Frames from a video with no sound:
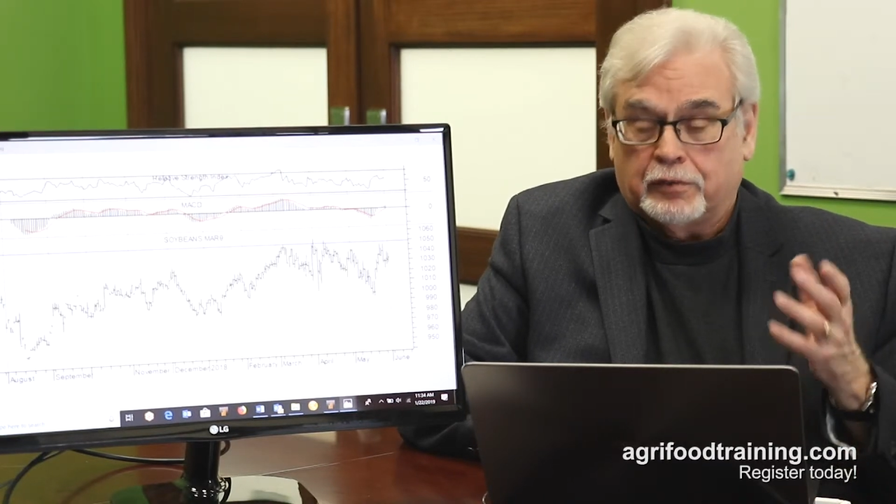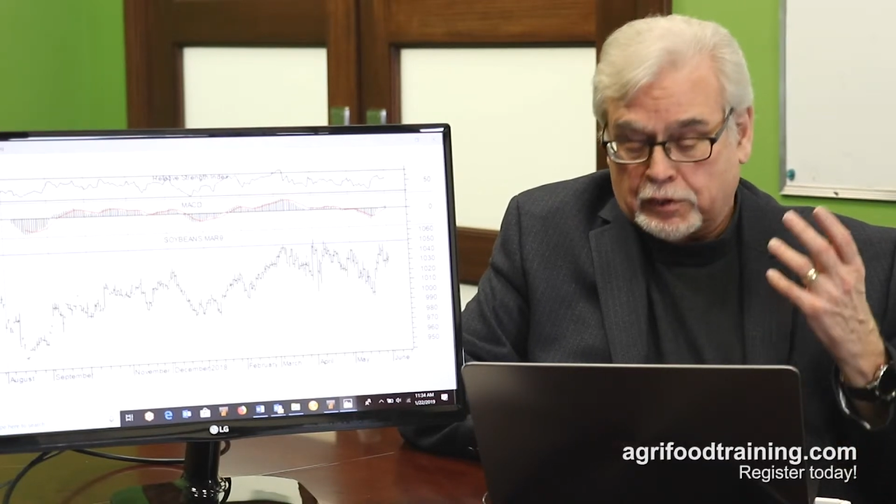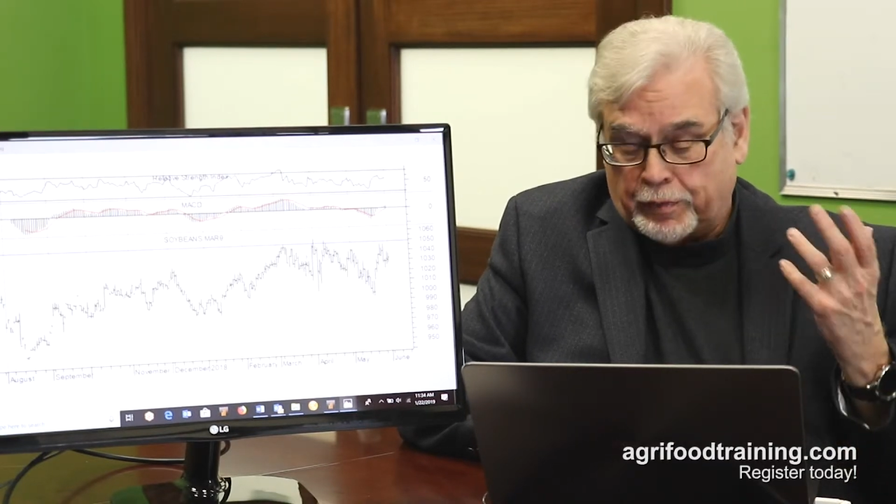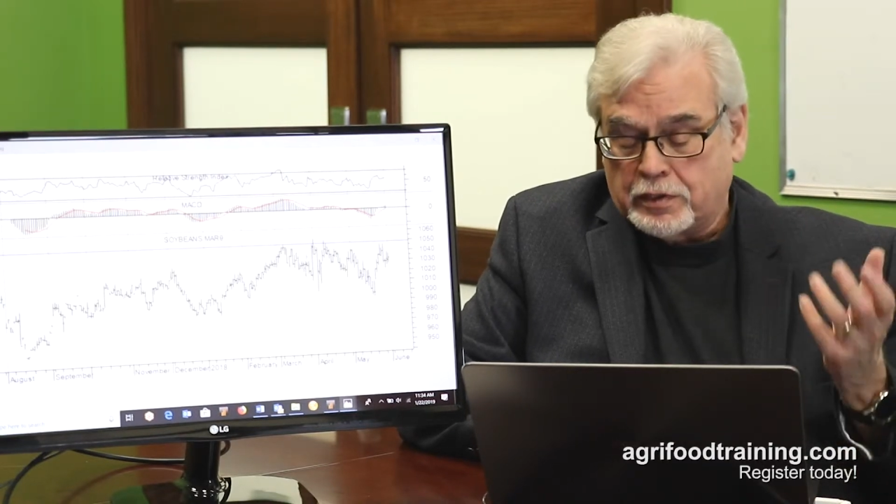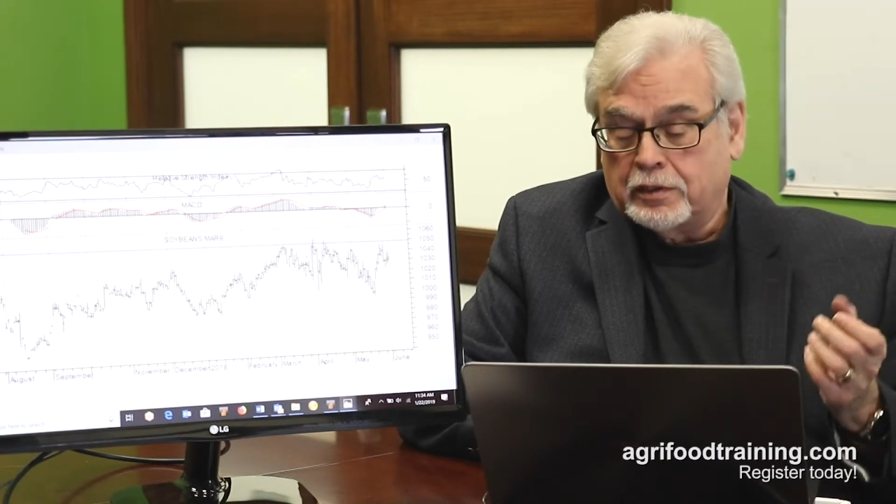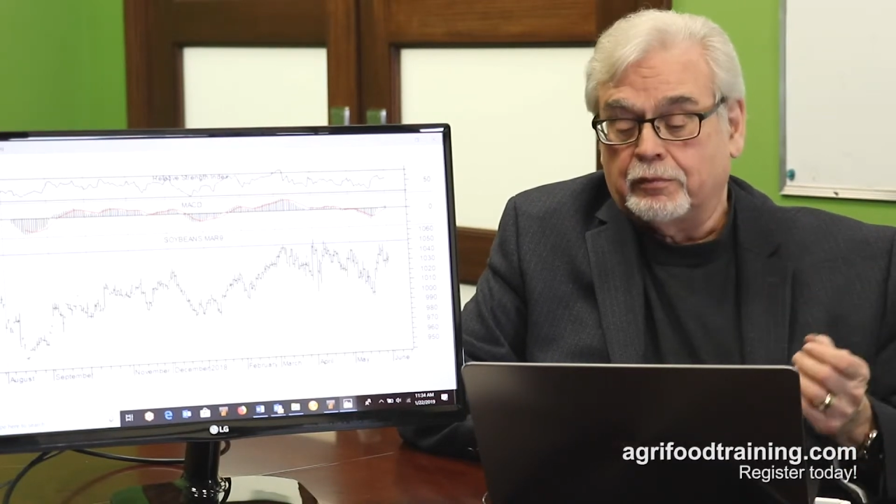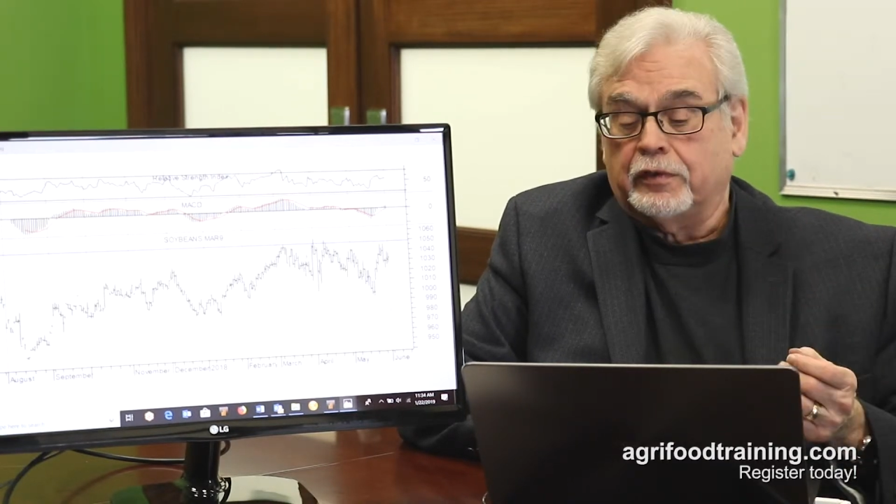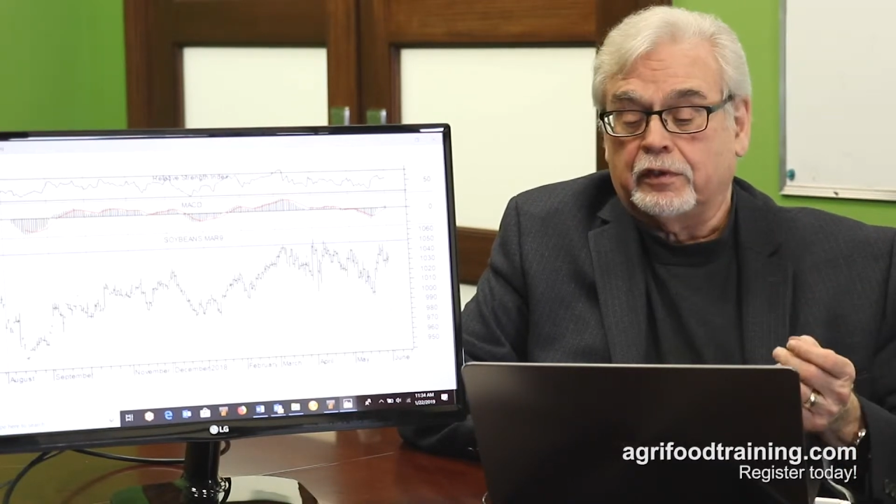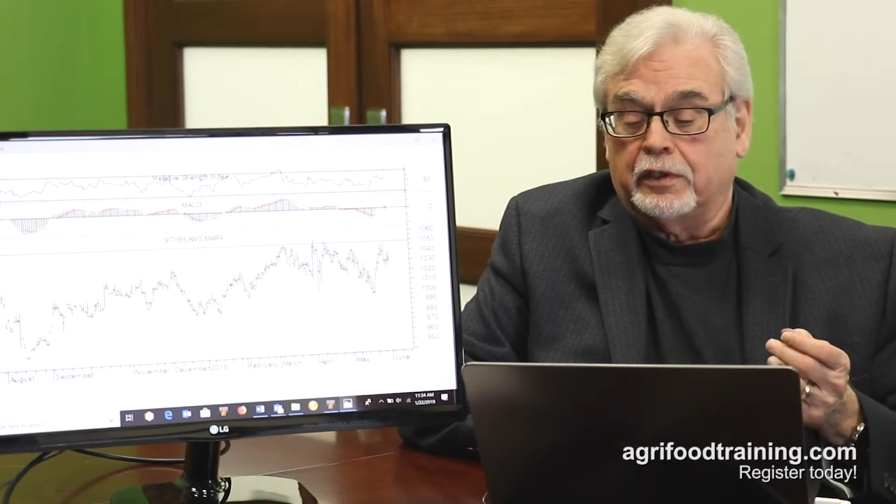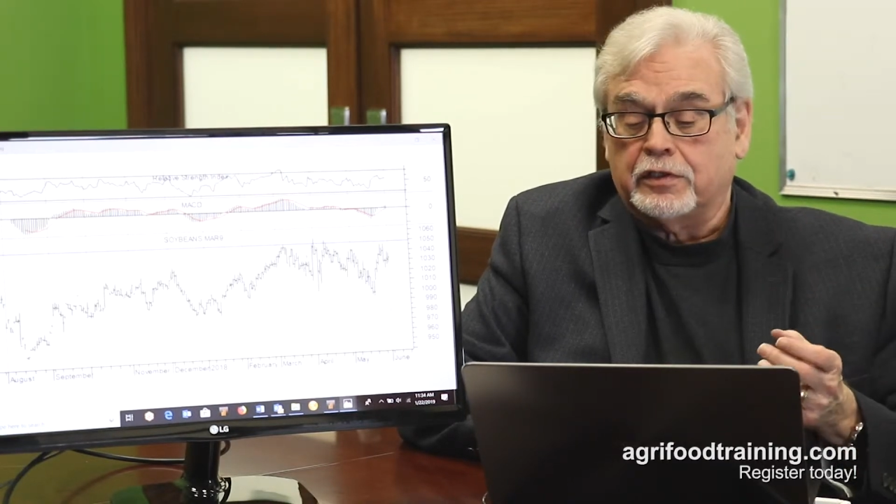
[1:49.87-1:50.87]
especially
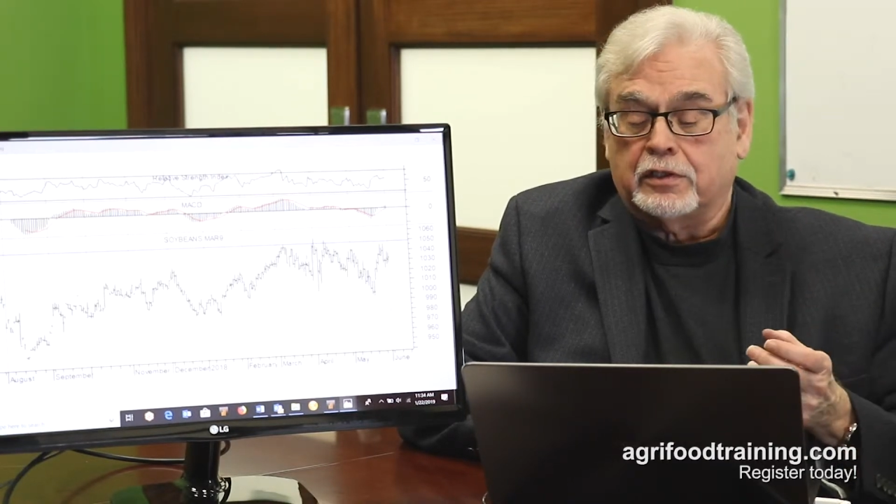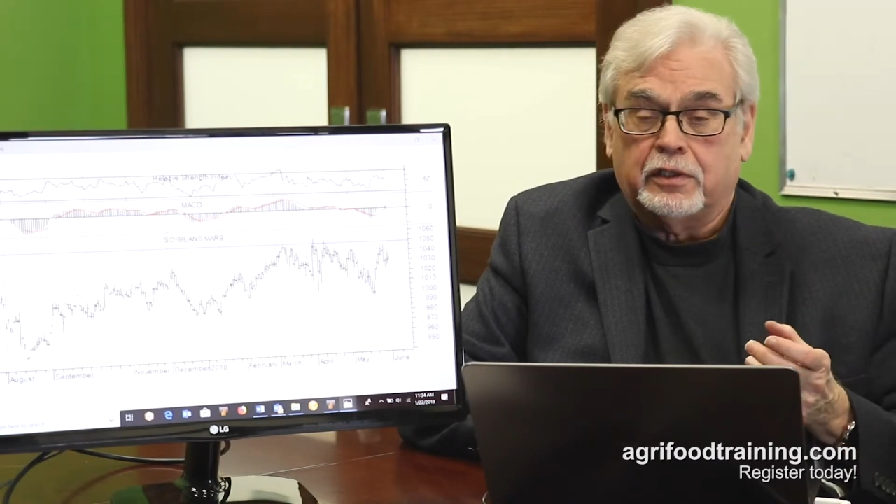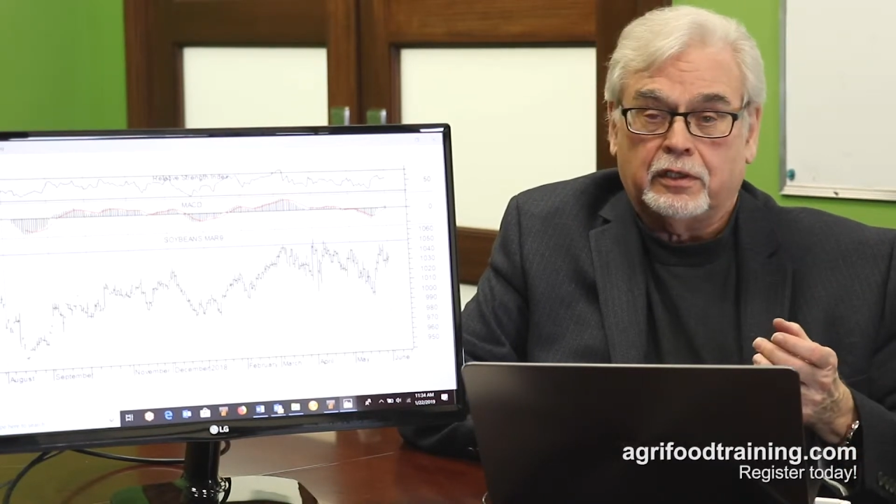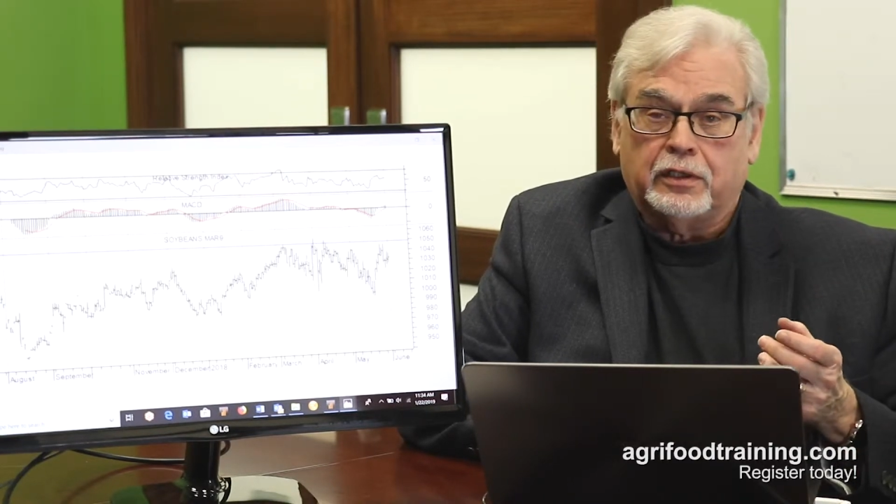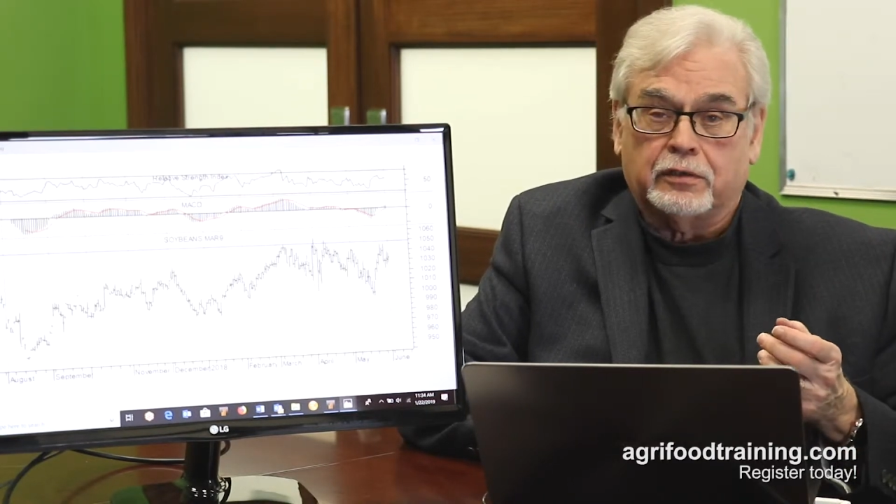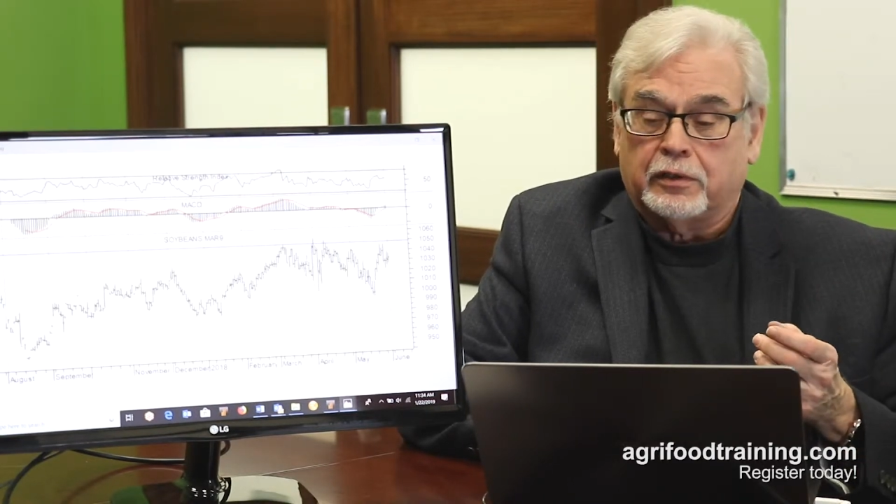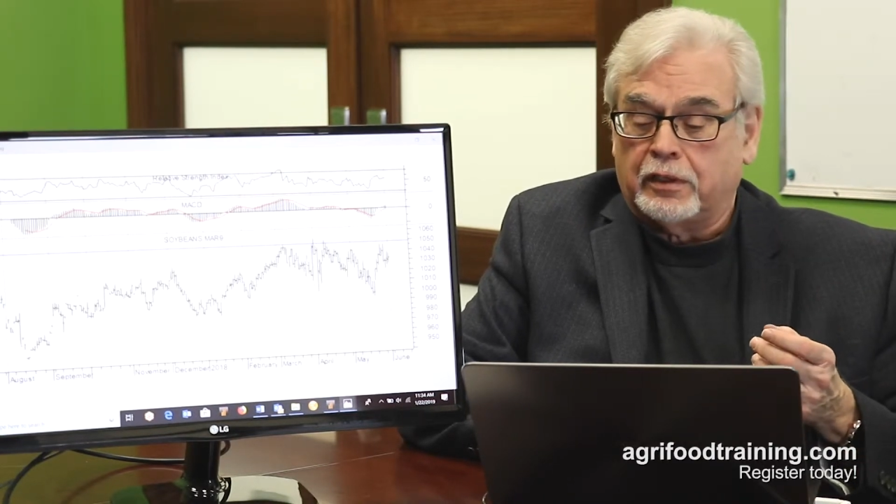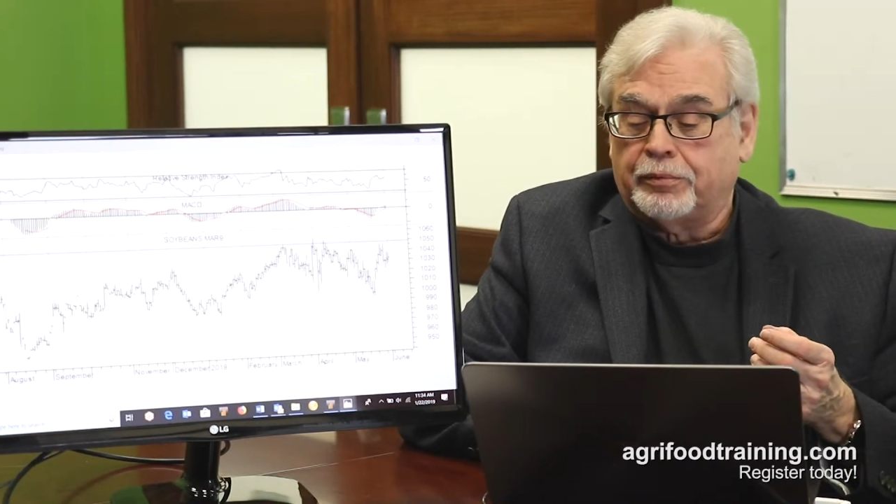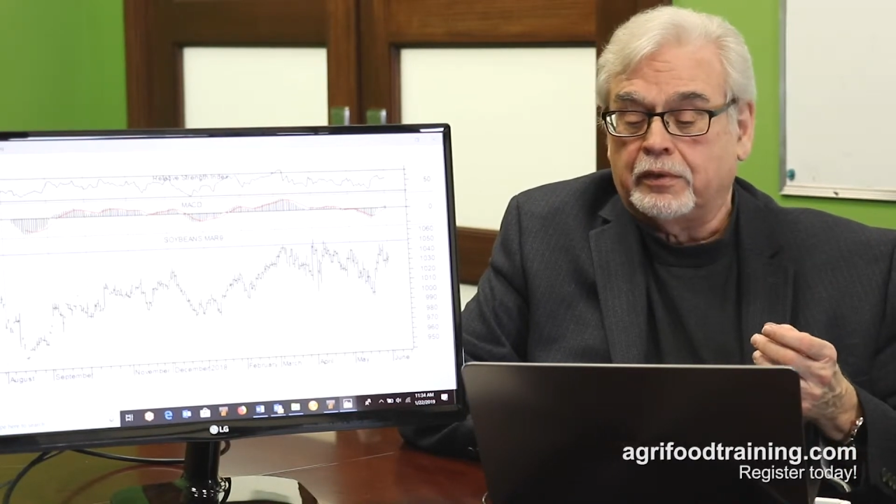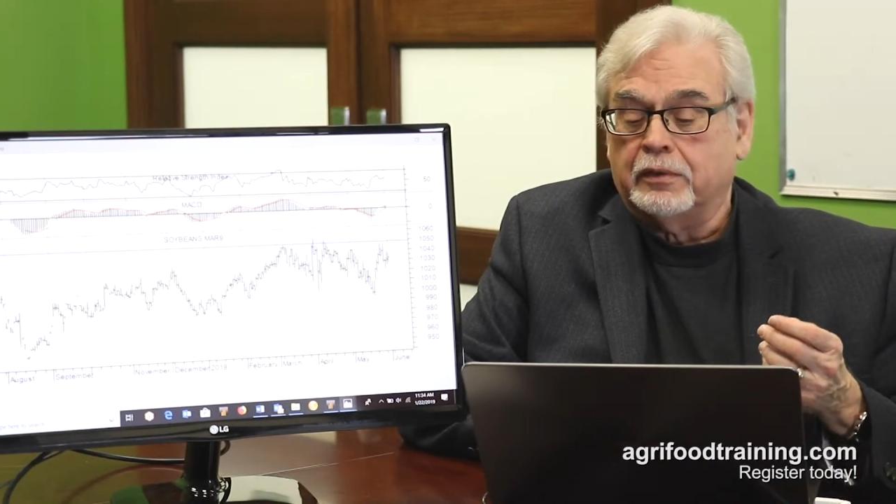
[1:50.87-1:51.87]
with the Argentinian
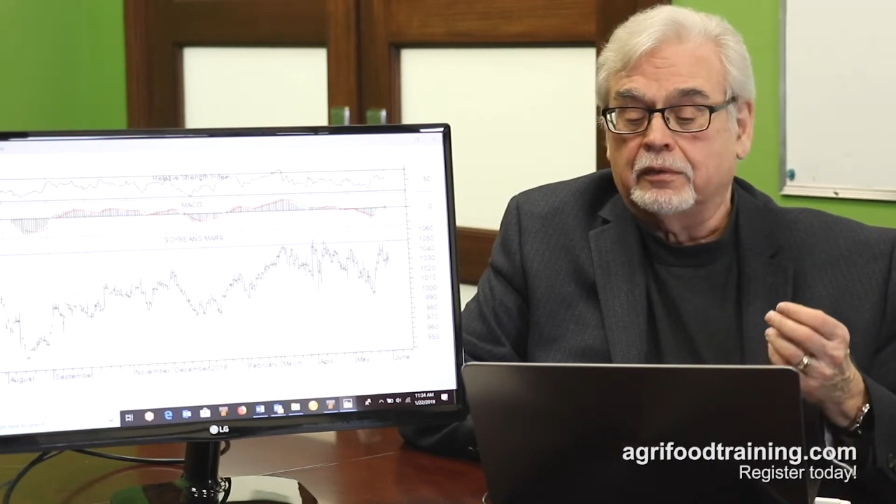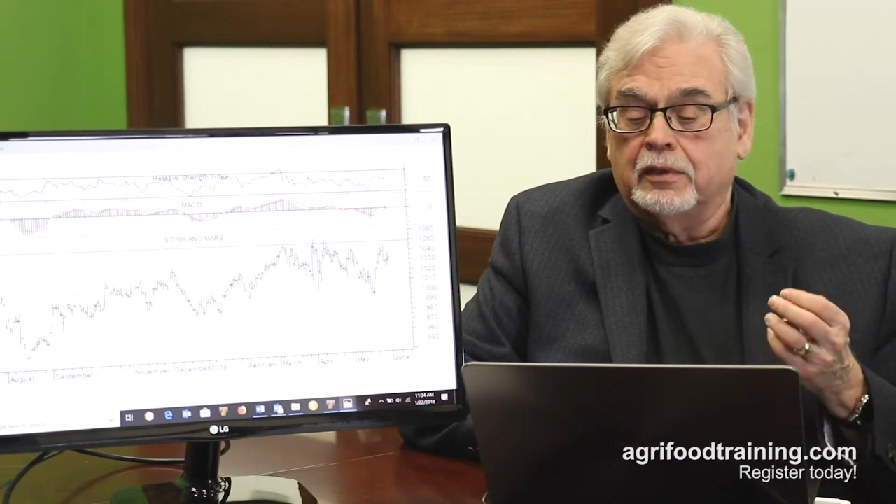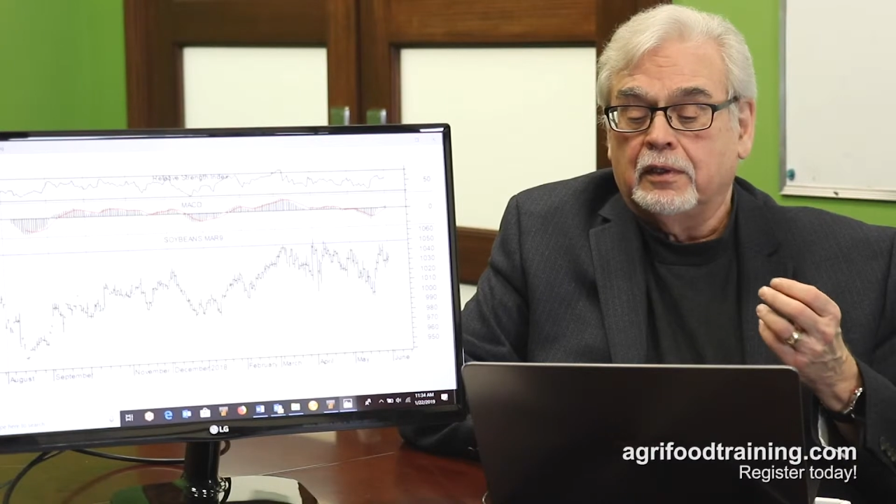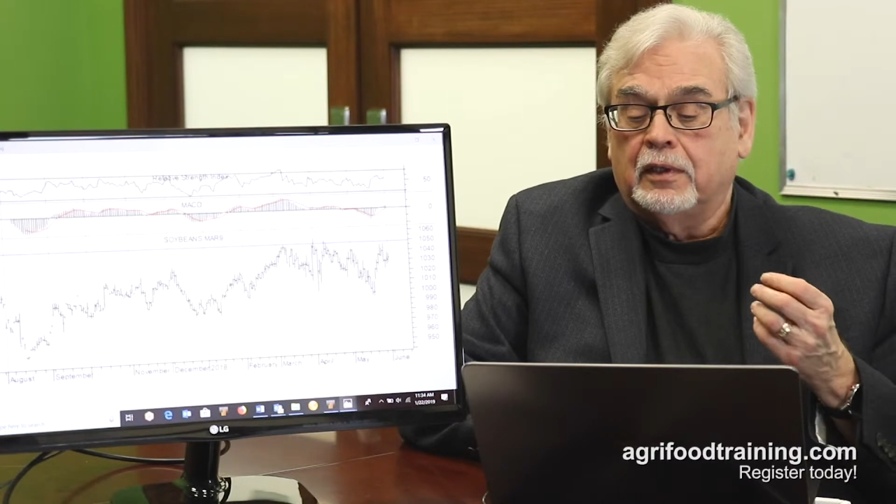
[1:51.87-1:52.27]
crop here.